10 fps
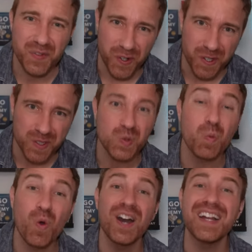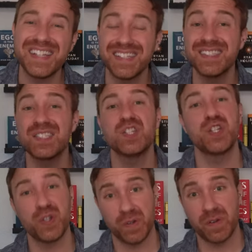first, what is
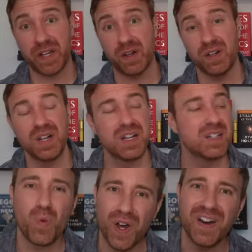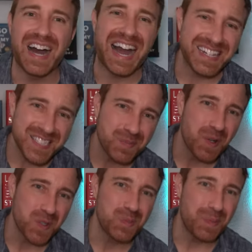Eurail? Well, at its
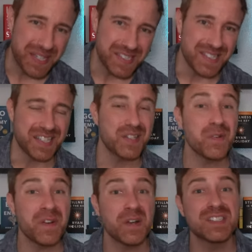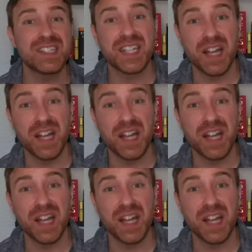most basic, Eurail is a